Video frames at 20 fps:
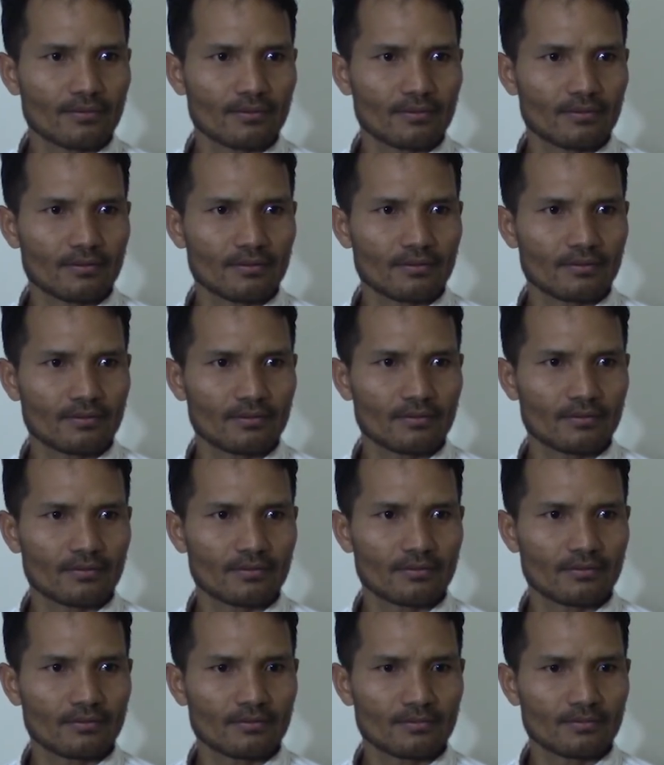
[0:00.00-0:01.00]

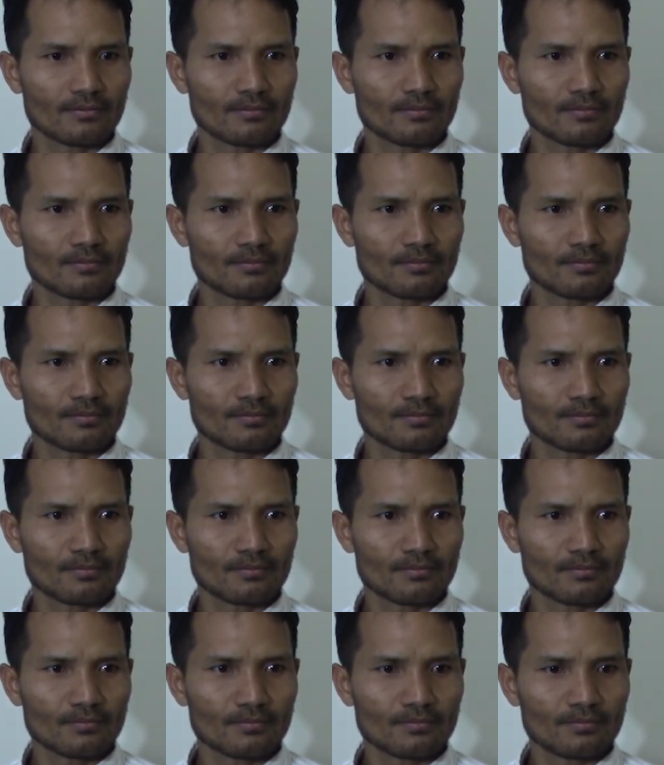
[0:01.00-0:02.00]

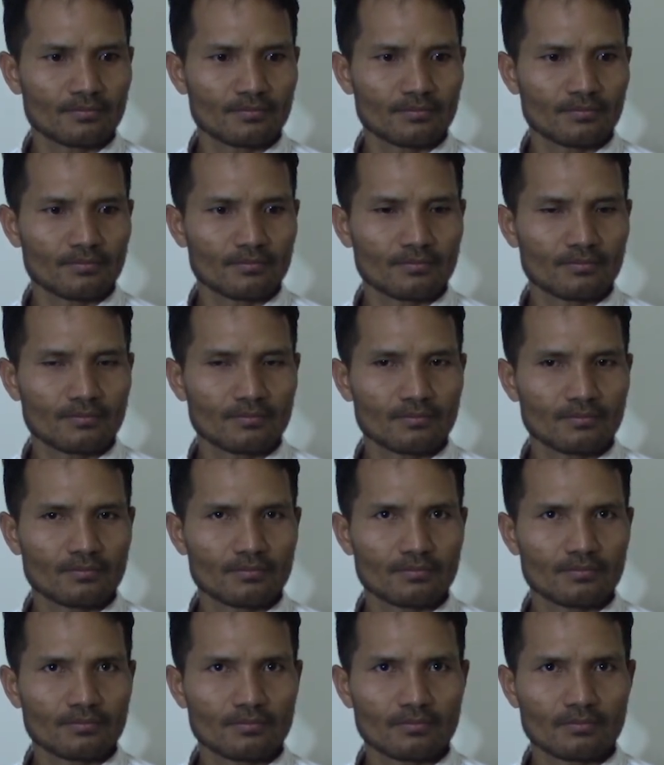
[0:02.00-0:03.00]
Nobody speaks.